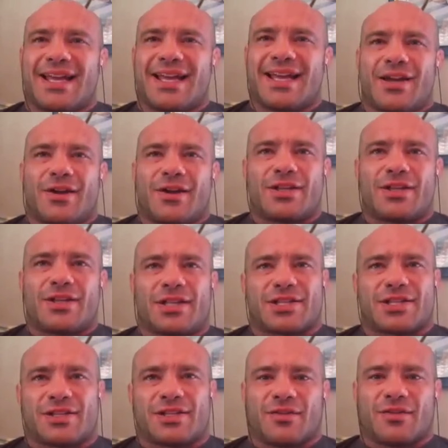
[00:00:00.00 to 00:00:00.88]

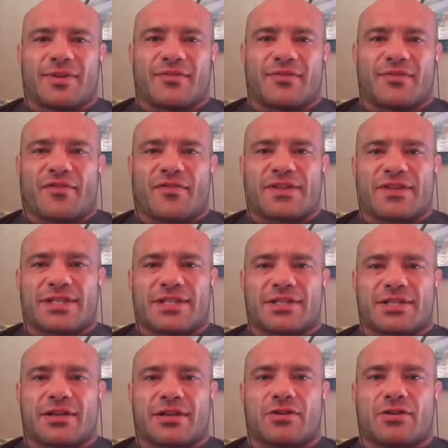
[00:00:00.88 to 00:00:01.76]
it's a little bit of a
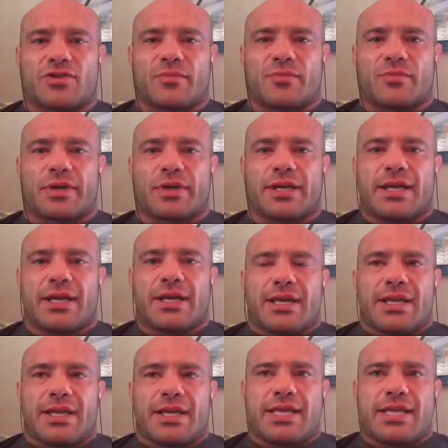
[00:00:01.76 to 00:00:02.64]
physics conundrum, but
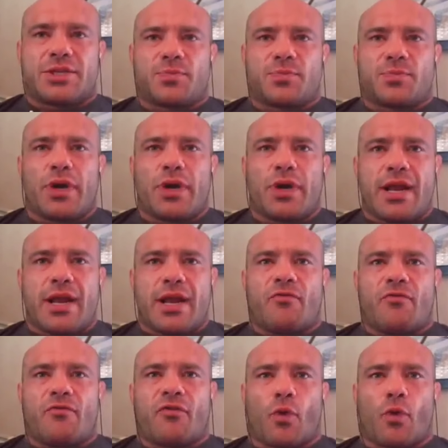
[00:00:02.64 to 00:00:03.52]
he's putting
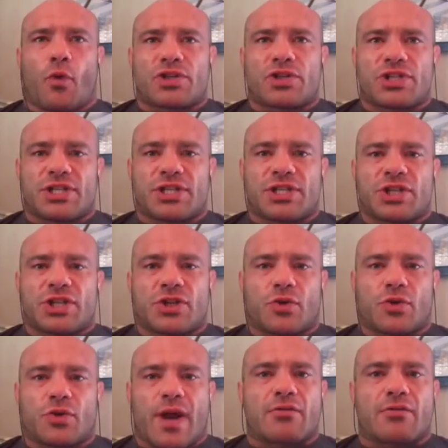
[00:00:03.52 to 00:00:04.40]
force into the
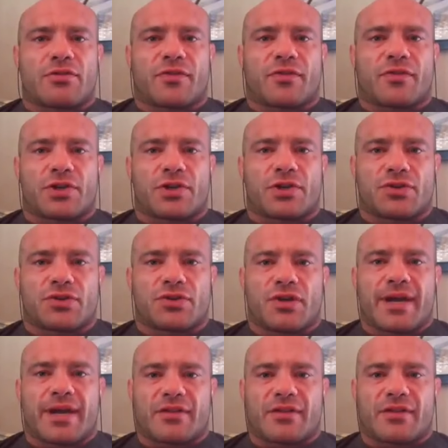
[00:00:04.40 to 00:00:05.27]
ground for a
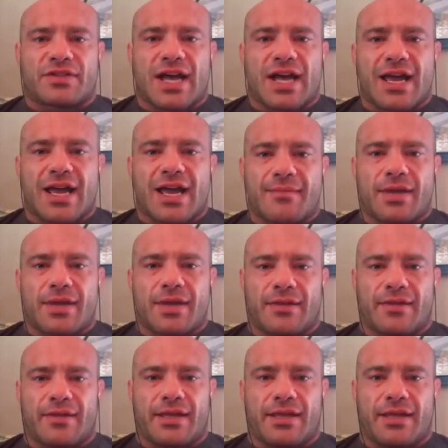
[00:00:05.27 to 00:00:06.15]
certain amount of time
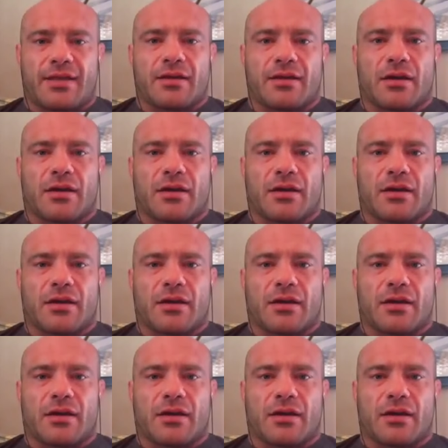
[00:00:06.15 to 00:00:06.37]
in yes.